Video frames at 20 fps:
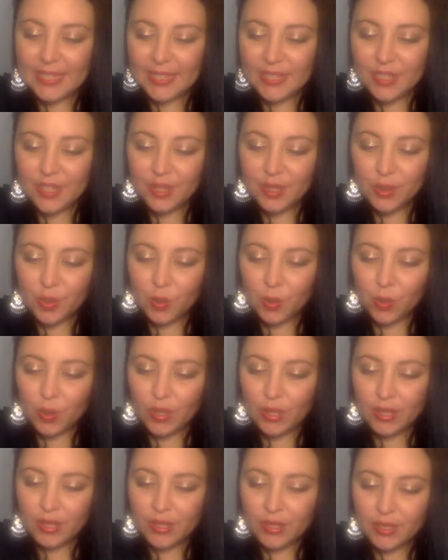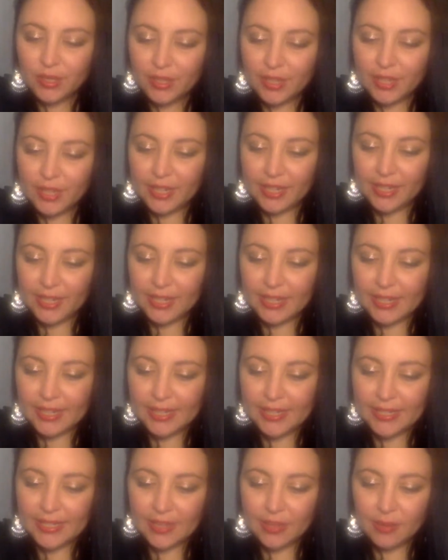your oracle,
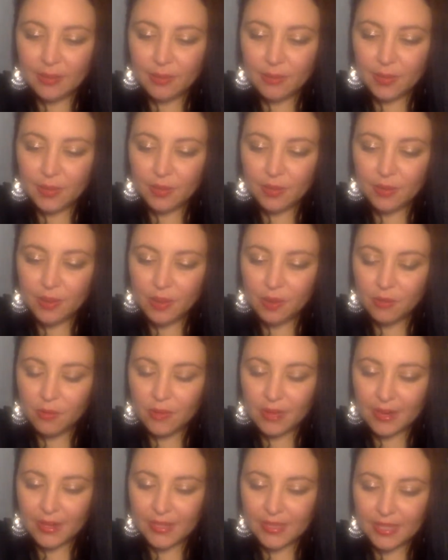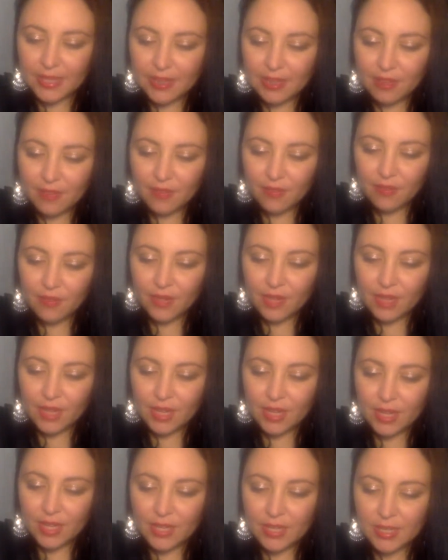Aries, Sun, Moon, Rising,
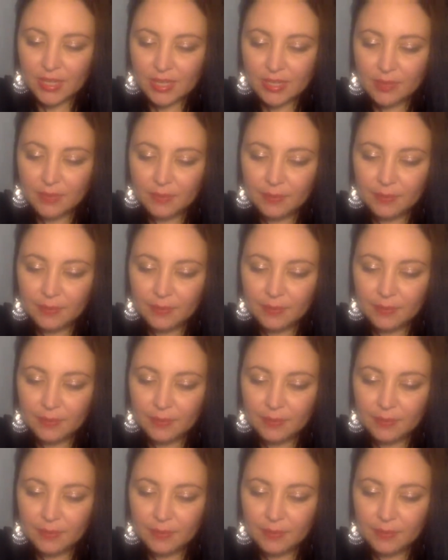Venus?